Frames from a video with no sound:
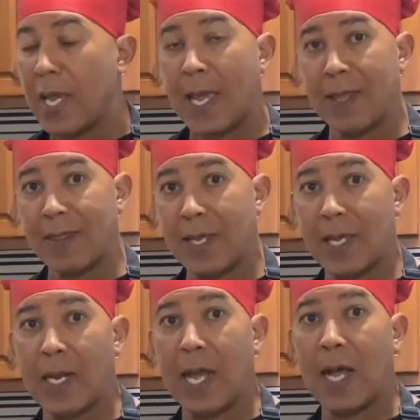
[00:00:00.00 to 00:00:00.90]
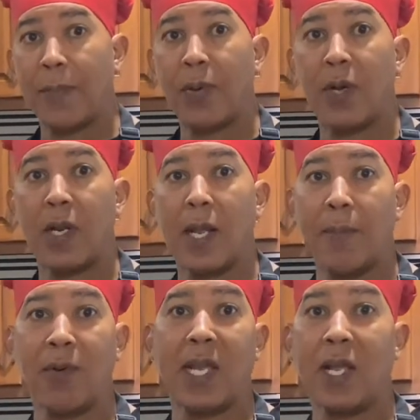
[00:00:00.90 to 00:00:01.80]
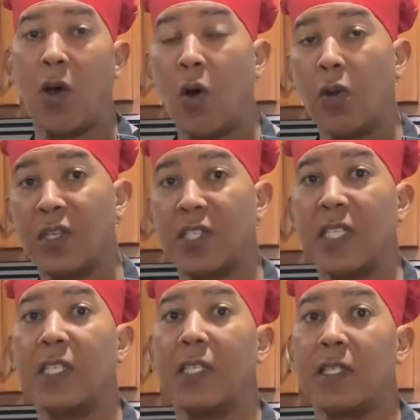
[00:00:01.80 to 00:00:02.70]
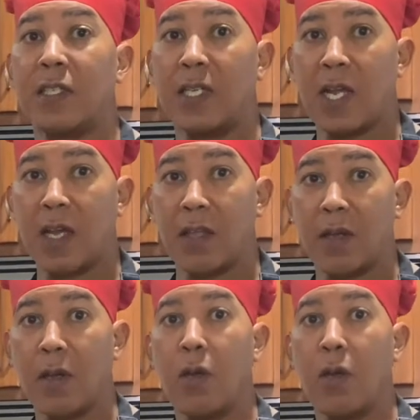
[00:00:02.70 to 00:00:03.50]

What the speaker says: And then I'll put it and bring it all the seasonings together